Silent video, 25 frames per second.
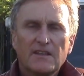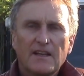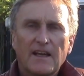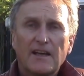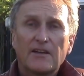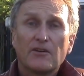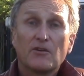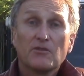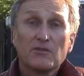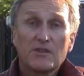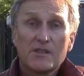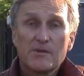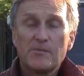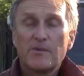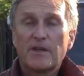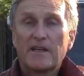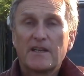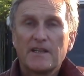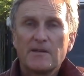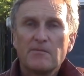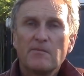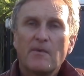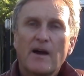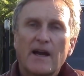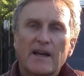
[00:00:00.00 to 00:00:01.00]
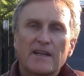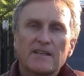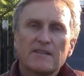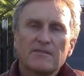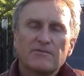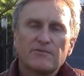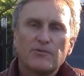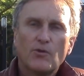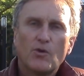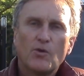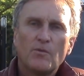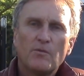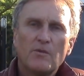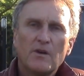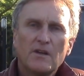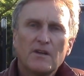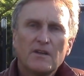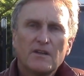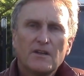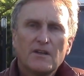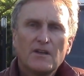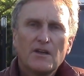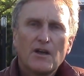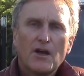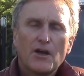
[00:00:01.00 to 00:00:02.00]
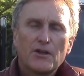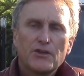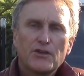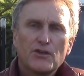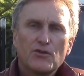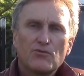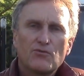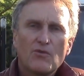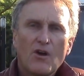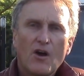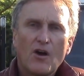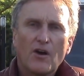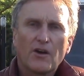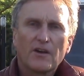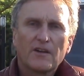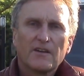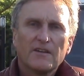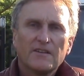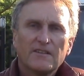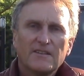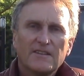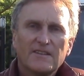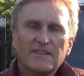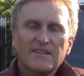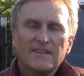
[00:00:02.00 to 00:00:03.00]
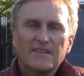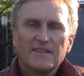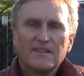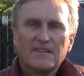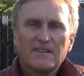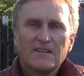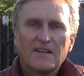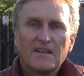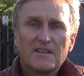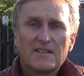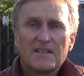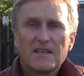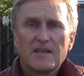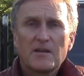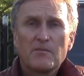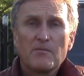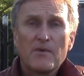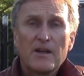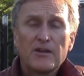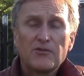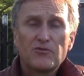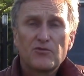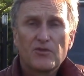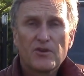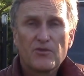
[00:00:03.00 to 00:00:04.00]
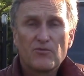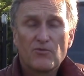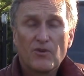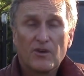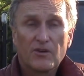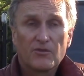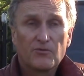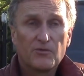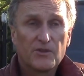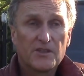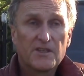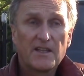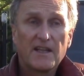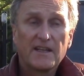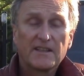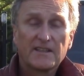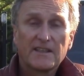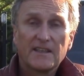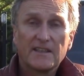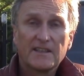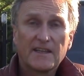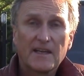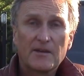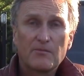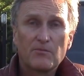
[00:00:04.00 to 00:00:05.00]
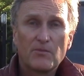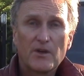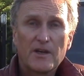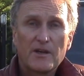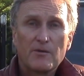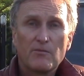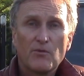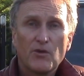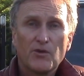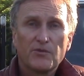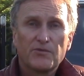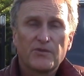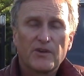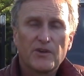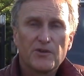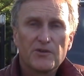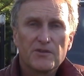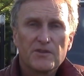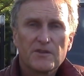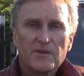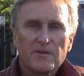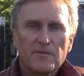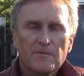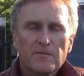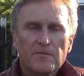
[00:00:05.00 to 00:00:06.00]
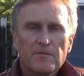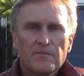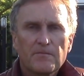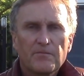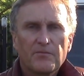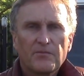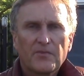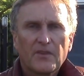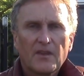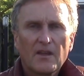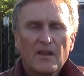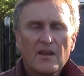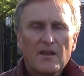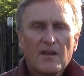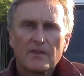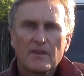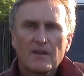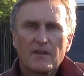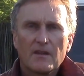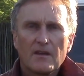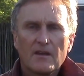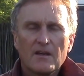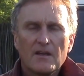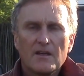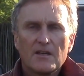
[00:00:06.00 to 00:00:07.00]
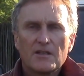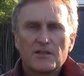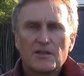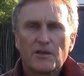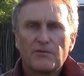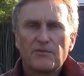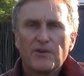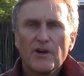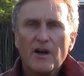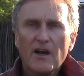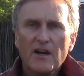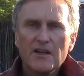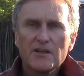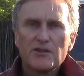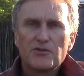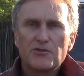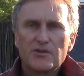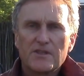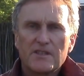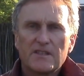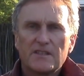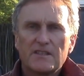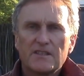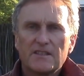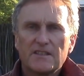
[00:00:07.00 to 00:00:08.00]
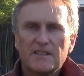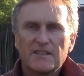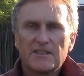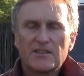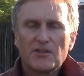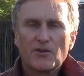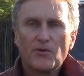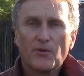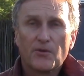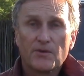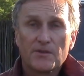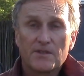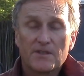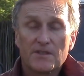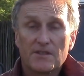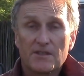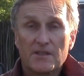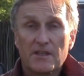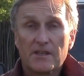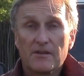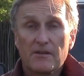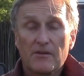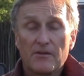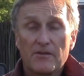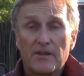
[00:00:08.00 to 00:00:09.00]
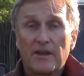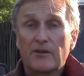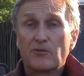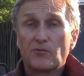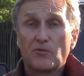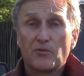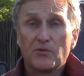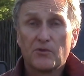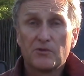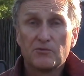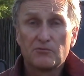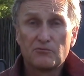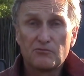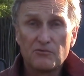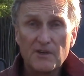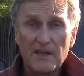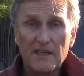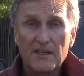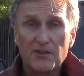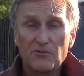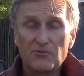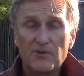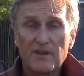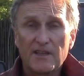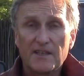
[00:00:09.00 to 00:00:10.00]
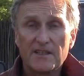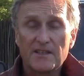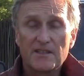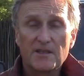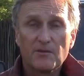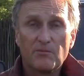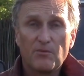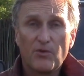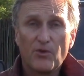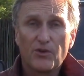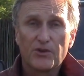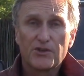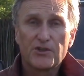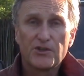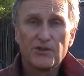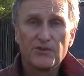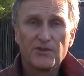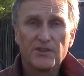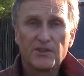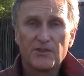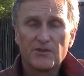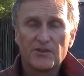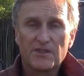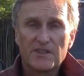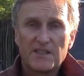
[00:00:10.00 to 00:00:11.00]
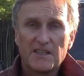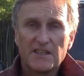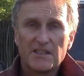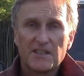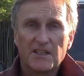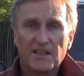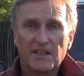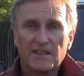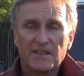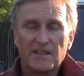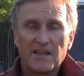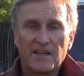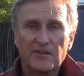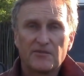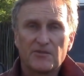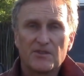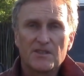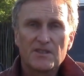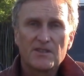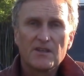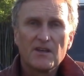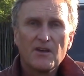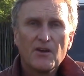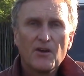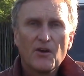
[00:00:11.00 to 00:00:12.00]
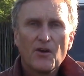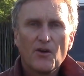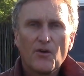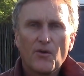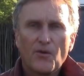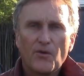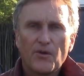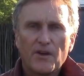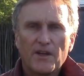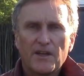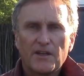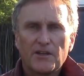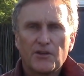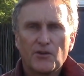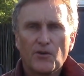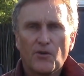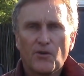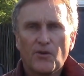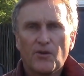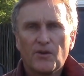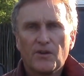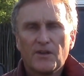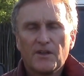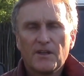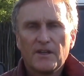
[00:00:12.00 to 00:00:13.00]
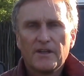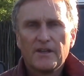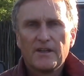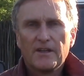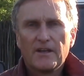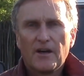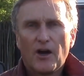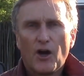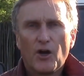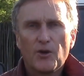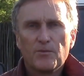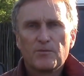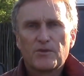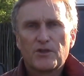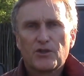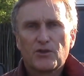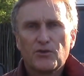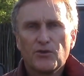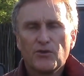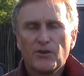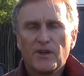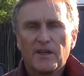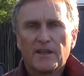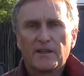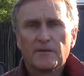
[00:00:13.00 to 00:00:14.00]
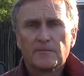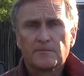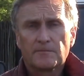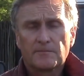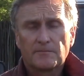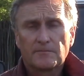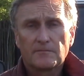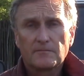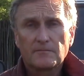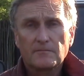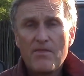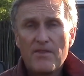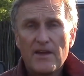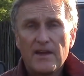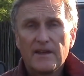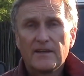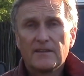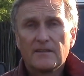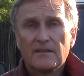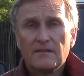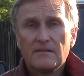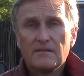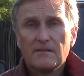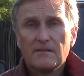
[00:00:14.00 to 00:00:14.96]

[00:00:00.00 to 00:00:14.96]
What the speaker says: and ultimately might form a new rock, a sedimentary rock, which then can get metamorphosed. So if you are interested in these courses, that will really, really support you in your teaching endeavors or in your homeschooling, then